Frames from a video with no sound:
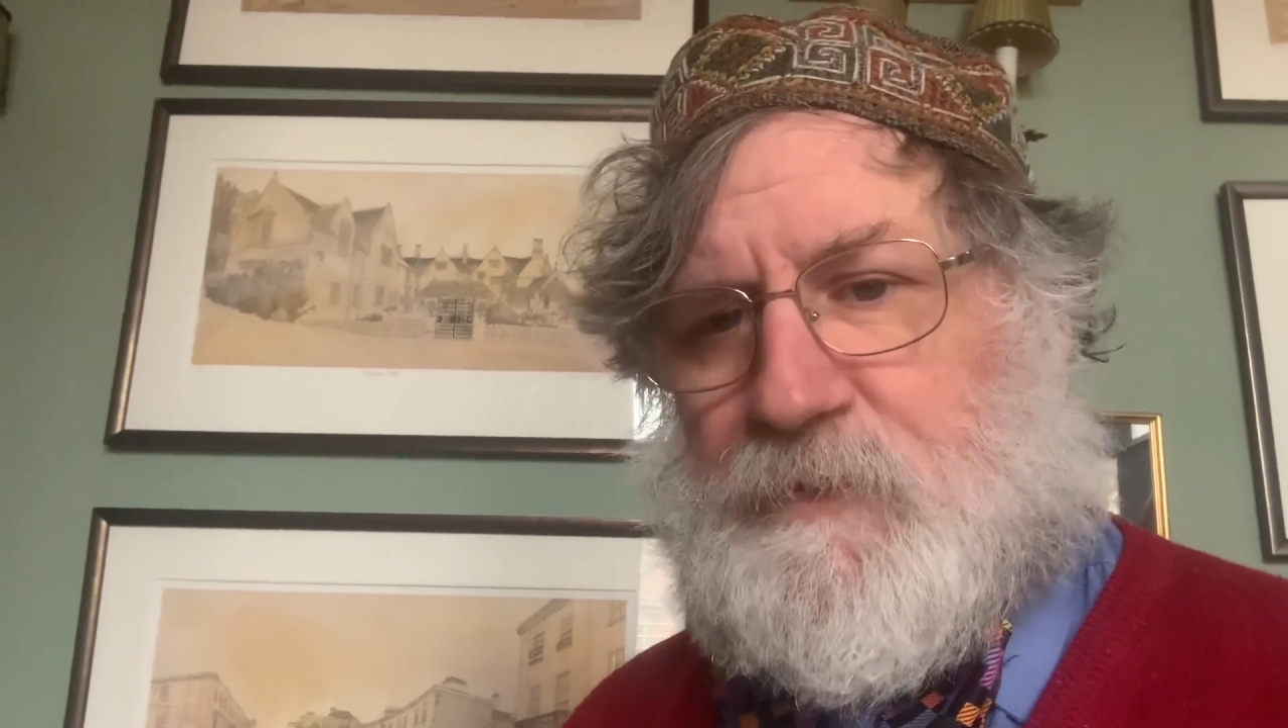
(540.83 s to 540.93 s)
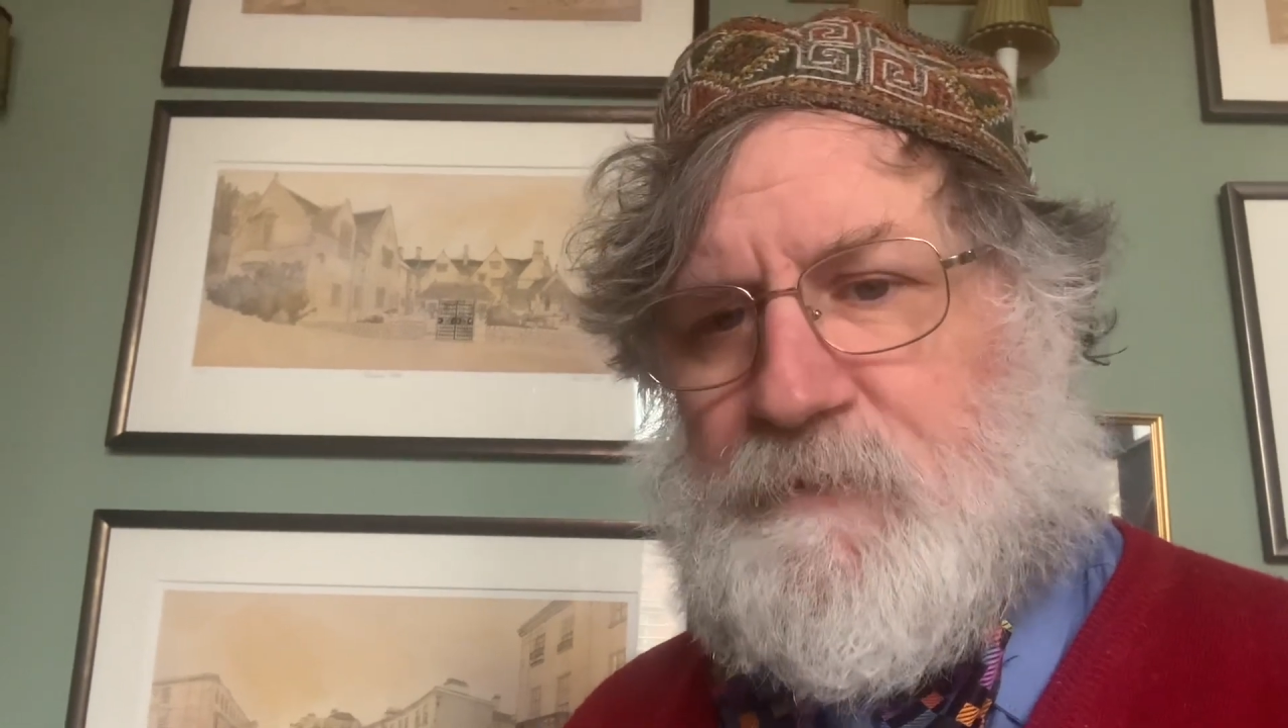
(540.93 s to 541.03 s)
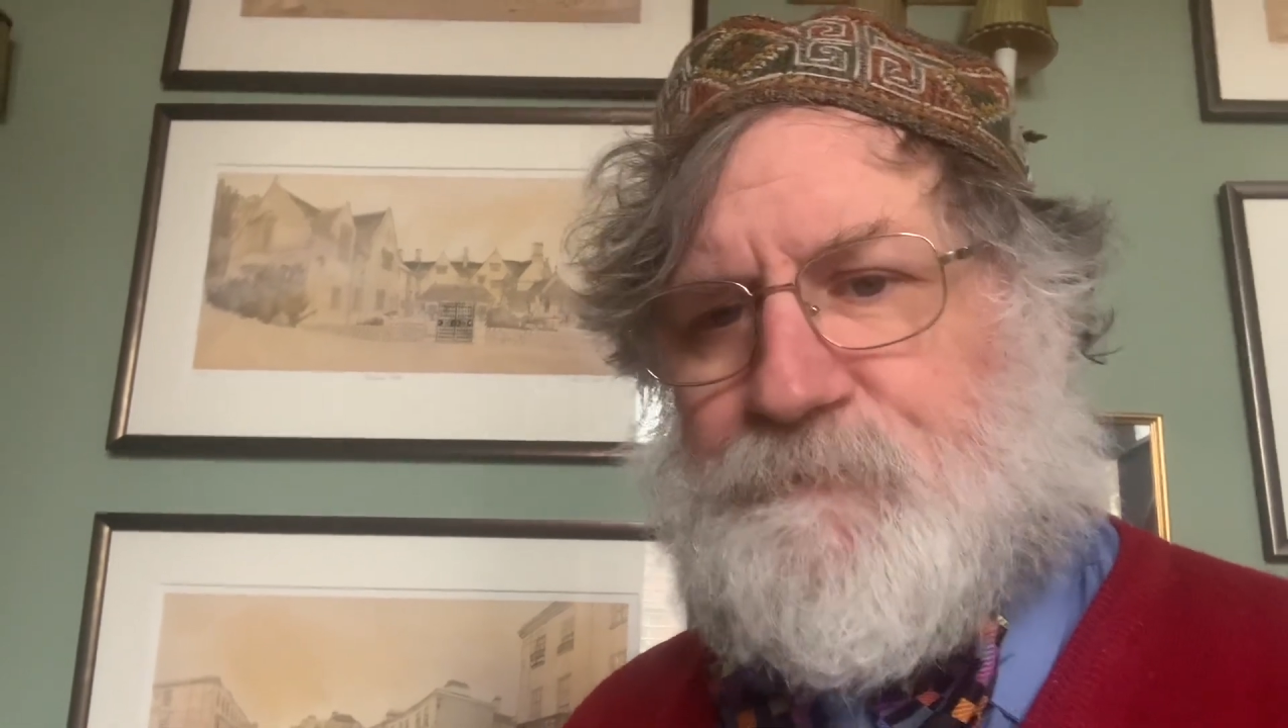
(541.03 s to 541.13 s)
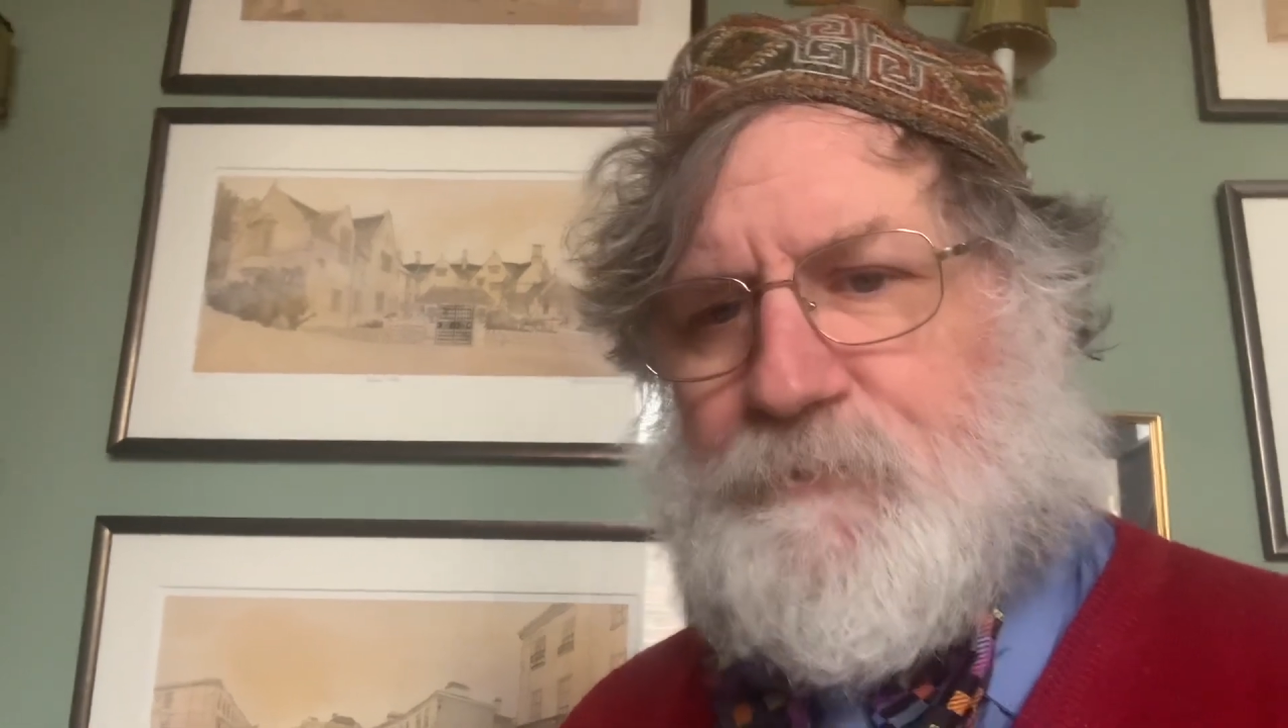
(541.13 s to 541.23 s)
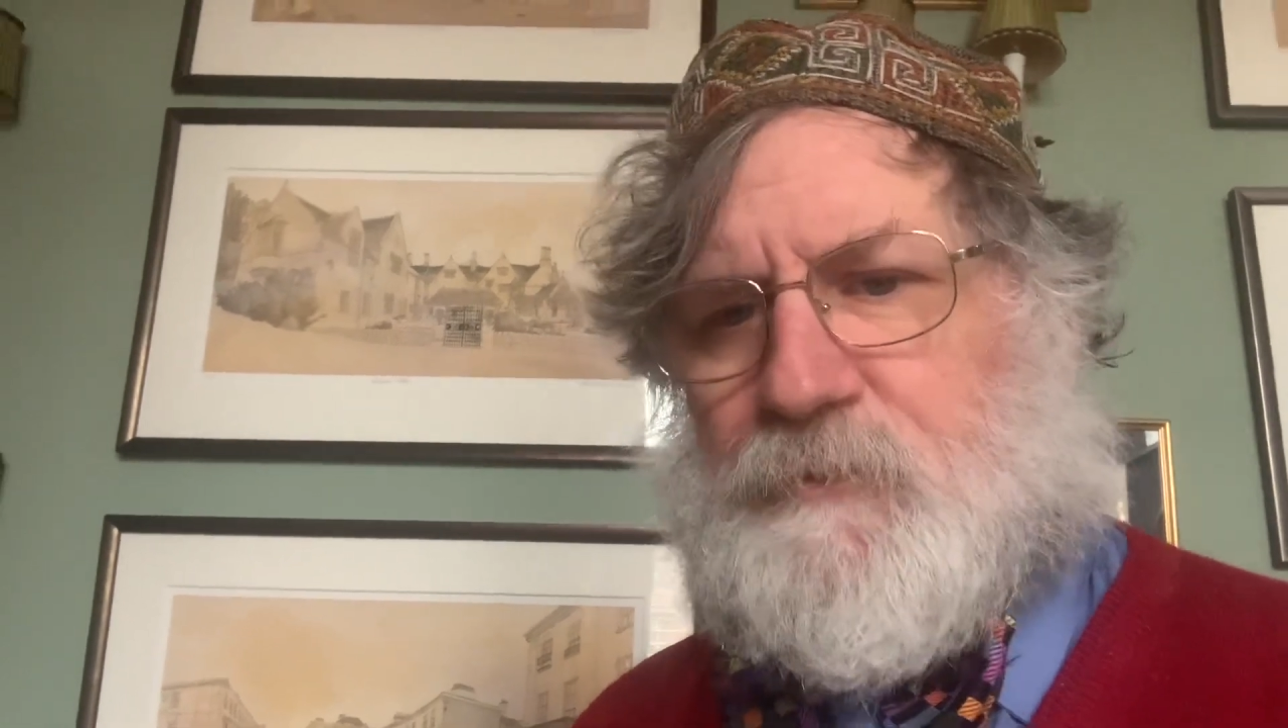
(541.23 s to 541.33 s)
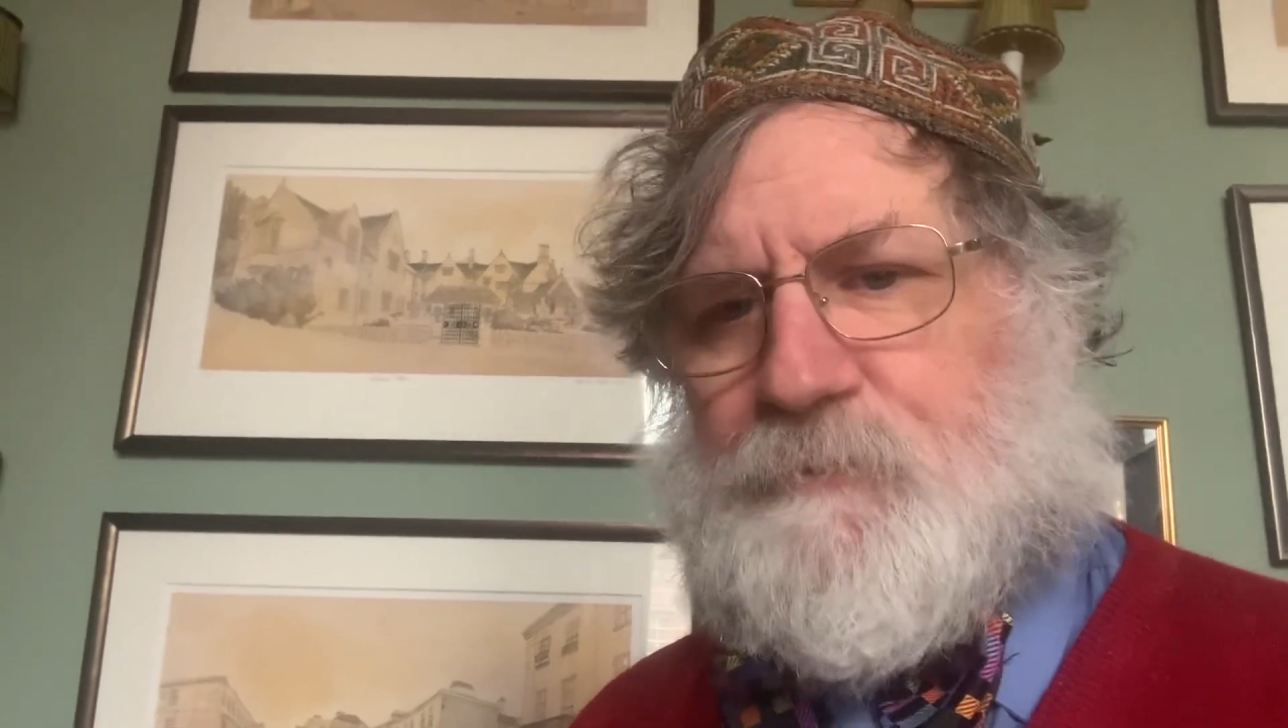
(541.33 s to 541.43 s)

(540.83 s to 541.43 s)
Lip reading: for